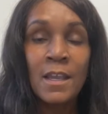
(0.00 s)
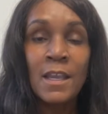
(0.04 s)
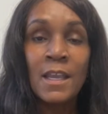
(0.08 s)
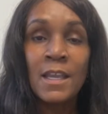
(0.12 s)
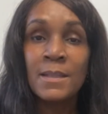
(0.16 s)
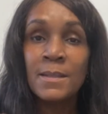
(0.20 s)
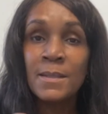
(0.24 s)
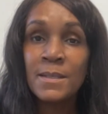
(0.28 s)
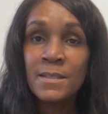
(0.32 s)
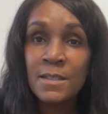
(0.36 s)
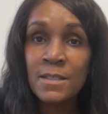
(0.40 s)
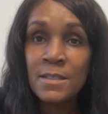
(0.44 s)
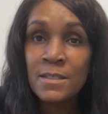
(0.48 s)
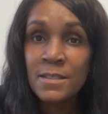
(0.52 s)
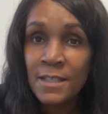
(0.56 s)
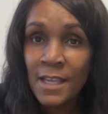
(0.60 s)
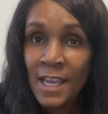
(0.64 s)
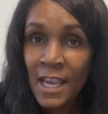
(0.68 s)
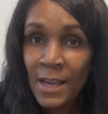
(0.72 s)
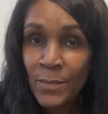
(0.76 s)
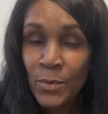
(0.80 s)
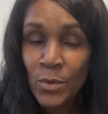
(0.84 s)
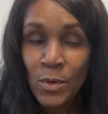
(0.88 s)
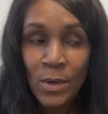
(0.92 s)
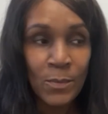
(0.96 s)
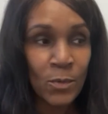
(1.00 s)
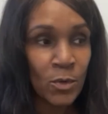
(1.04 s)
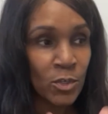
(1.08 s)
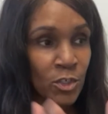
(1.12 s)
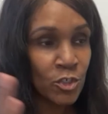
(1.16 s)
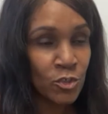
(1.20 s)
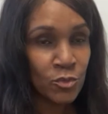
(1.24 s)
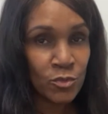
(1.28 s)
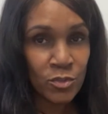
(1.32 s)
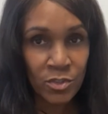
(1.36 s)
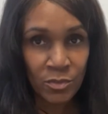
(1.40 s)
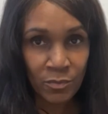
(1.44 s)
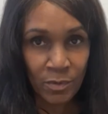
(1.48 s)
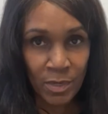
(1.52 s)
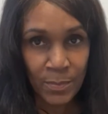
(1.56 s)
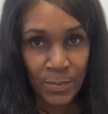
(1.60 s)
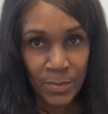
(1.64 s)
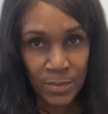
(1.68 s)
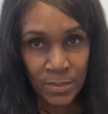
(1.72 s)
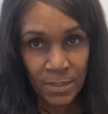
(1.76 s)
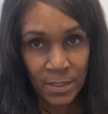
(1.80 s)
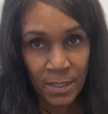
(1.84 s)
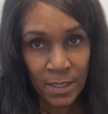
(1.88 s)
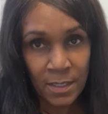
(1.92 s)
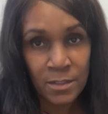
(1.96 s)
In this example, I'm going to use
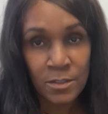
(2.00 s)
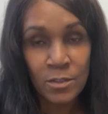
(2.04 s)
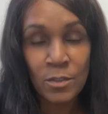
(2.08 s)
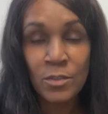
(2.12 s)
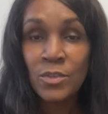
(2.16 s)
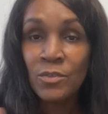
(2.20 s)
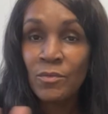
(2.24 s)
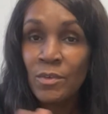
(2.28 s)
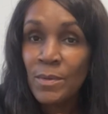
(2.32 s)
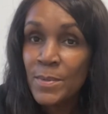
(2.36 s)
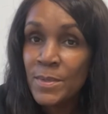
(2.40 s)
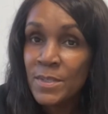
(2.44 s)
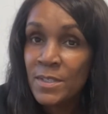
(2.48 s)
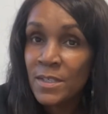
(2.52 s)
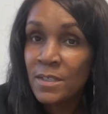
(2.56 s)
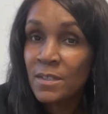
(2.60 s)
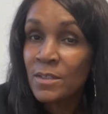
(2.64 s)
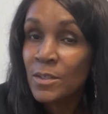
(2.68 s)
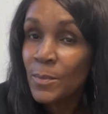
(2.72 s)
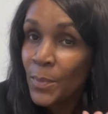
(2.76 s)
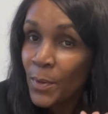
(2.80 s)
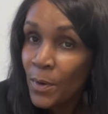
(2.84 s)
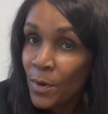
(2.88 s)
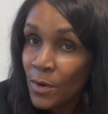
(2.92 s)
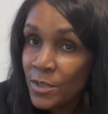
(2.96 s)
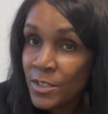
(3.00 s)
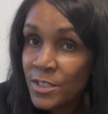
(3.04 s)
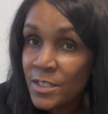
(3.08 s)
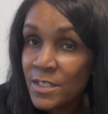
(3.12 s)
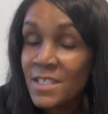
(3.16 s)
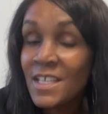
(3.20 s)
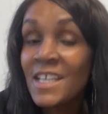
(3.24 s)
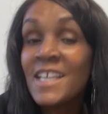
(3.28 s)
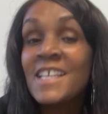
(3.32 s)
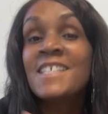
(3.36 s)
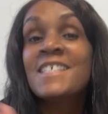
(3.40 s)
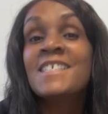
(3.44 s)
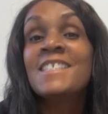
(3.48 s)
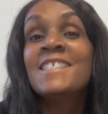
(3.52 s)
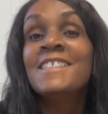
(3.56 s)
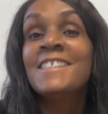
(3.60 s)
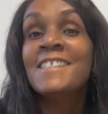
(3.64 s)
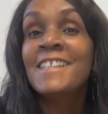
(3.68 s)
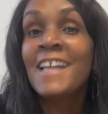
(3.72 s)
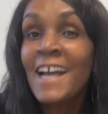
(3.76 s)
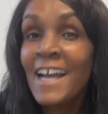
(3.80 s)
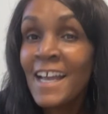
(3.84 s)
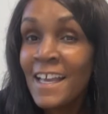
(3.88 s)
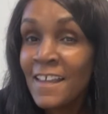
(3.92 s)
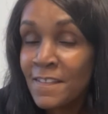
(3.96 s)
3%. So 3% of the purchase is
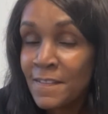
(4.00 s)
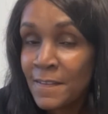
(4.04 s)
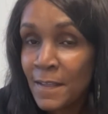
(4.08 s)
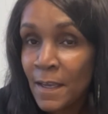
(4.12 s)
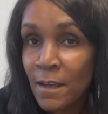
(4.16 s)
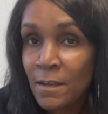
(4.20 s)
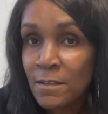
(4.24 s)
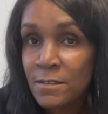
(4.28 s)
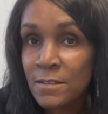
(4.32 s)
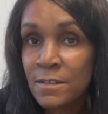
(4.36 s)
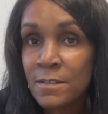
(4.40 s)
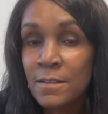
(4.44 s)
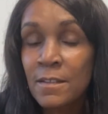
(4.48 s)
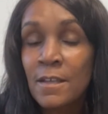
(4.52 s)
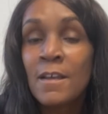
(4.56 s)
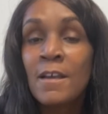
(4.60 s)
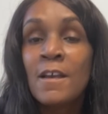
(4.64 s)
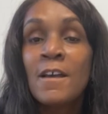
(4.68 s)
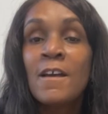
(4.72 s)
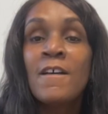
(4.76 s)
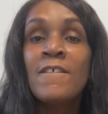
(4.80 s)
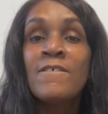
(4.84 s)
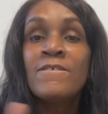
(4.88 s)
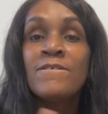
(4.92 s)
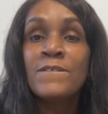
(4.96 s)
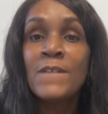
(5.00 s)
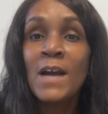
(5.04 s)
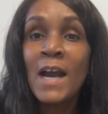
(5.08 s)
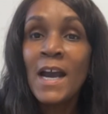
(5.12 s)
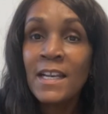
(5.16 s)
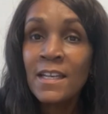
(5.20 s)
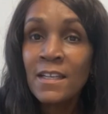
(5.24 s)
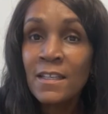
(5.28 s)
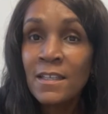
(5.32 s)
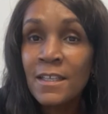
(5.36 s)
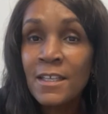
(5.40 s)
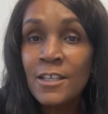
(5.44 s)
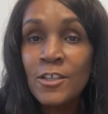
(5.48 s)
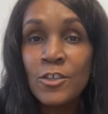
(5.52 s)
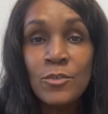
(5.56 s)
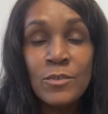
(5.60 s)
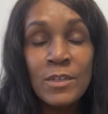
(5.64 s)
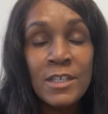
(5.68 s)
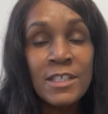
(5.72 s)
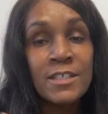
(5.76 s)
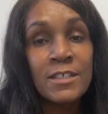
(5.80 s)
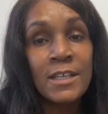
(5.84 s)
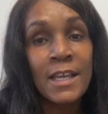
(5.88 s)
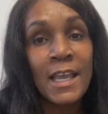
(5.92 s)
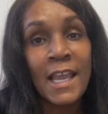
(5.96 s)
$9,000. Finally, you
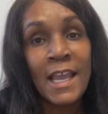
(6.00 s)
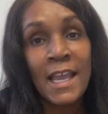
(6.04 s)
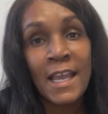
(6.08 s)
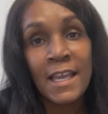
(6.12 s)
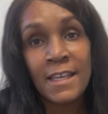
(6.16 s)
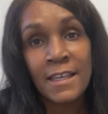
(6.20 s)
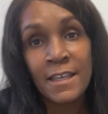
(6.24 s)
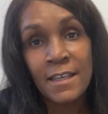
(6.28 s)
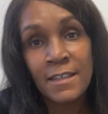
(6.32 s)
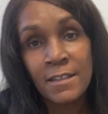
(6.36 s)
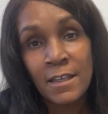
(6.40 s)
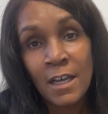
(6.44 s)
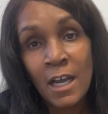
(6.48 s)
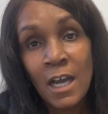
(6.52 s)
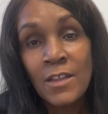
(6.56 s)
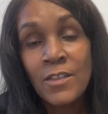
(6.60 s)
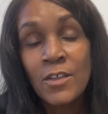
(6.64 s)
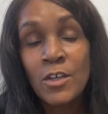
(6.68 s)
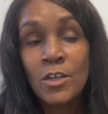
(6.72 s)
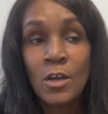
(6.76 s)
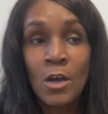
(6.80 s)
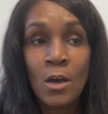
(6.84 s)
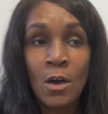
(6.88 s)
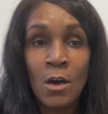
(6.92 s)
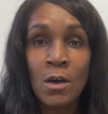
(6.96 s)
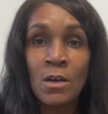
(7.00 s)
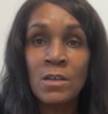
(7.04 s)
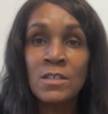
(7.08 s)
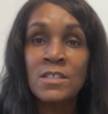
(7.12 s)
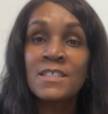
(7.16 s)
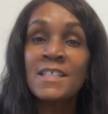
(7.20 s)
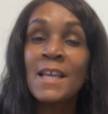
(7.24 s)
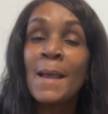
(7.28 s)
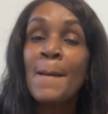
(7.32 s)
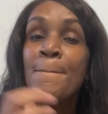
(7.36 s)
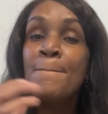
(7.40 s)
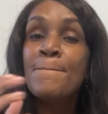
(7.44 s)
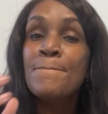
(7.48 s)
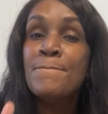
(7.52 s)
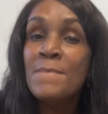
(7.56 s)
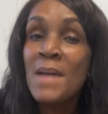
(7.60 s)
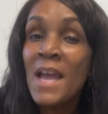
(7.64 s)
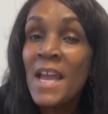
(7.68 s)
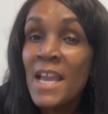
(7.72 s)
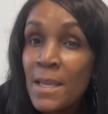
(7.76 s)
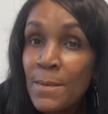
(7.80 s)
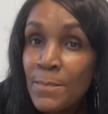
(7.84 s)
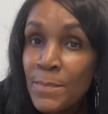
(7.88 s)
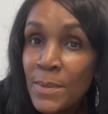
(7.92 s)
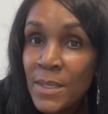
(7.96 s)
need to add in other costs that
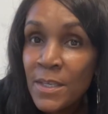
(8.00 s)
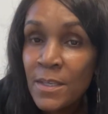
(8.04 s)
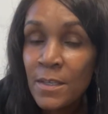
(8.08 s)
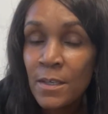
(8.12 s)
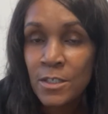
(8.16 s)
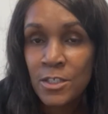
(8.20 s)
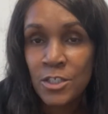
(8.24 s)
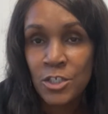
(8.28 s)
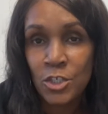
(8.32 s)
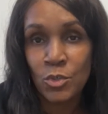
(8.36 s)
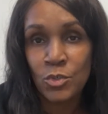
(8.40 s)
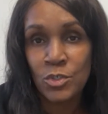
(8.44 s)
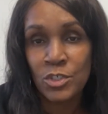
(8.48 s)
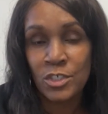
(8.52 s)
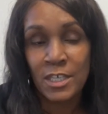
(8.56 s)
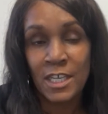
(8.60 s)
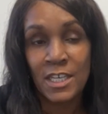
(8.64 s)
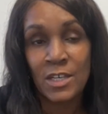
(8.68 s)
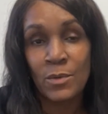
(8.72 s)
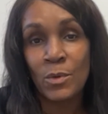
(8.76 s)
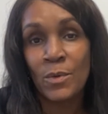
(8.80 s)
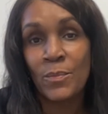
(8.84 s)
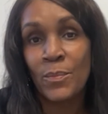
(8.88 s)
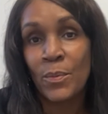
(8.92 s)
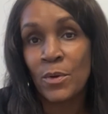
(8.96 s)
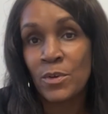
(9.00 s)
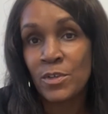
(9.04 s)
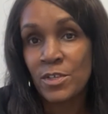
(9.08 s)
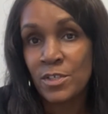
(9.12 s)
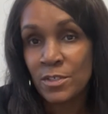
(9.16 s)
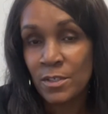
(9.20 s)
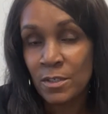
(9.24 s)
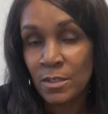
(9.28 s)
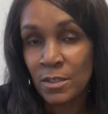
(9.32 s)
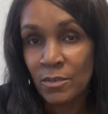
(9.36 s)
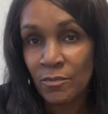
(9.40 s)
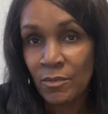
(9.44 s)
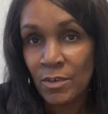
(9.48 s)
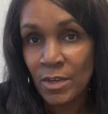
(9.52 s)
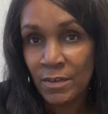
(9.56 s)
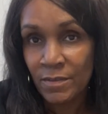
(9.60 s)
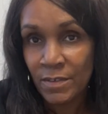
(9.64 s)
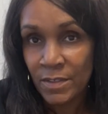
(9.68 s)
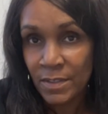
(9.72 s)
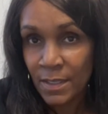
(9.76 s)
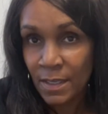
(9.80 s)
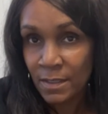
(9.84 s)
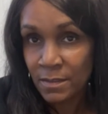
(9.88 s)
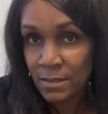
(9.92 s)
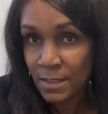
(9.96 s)
may be associated with purchasing a
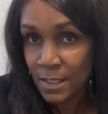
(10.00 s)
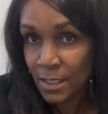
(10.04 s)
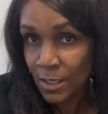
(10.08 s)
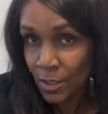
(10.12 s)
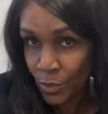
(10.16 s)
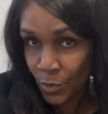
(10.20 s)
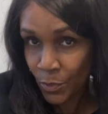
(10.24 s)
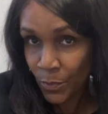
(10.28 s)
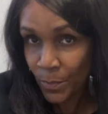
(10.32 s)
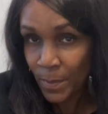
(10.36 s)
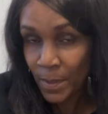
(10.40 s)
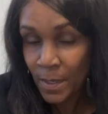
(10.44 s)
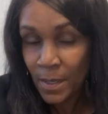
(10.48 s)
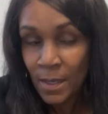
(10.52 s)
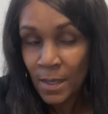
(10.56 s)
$300,000 home,